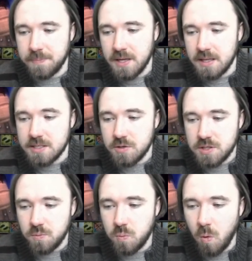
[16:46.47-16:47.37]
There's
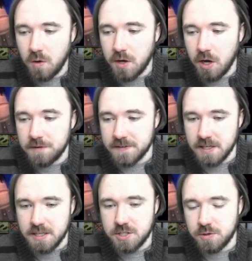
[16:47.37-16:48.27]
also one
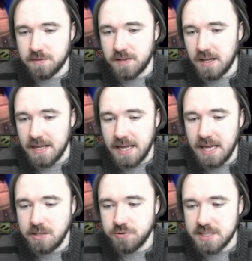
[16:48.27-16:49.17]
other sort of like
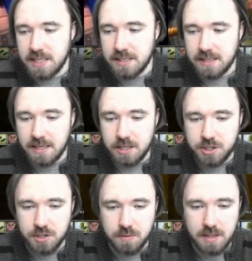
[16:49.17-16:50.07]
interesting little
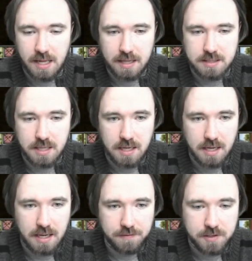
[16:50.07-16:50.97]
issue that
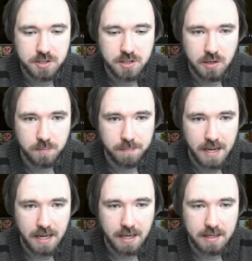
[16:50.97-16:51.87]
if I just go
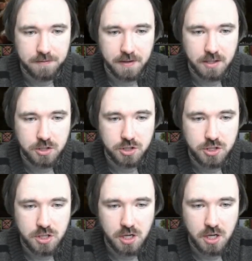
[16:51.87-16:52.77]
back and if I can
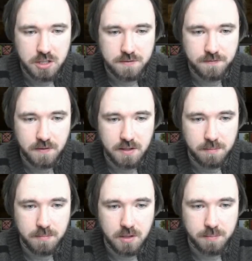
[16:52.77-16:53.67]
just find the
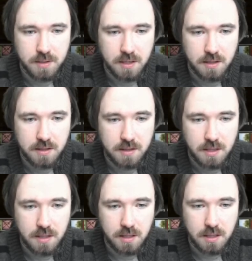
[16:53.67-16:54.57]
moment, I
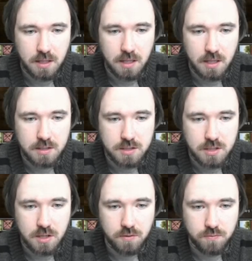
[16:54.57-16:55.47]
think it's
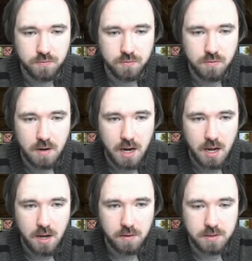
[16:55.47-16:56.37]

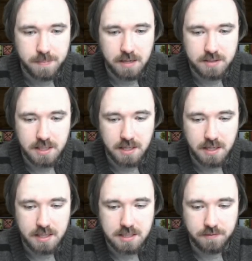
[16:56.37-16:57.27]
around about here.
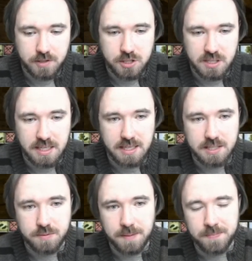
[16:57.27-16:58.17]
Yes, and if I just lead
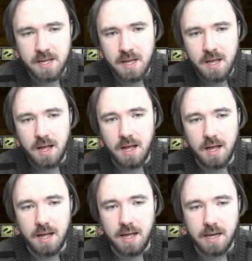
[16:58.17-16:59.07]
into it,
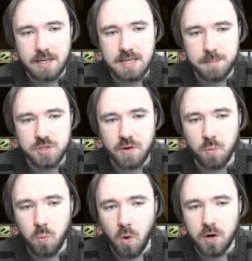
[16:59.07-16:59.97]
I can demonstrate
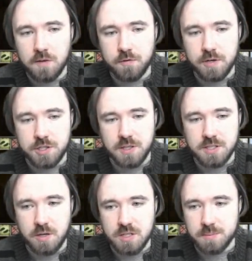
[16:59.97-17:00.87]
one other issue that
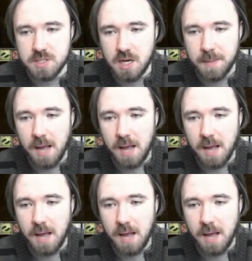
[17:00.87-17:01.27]
soaks some time.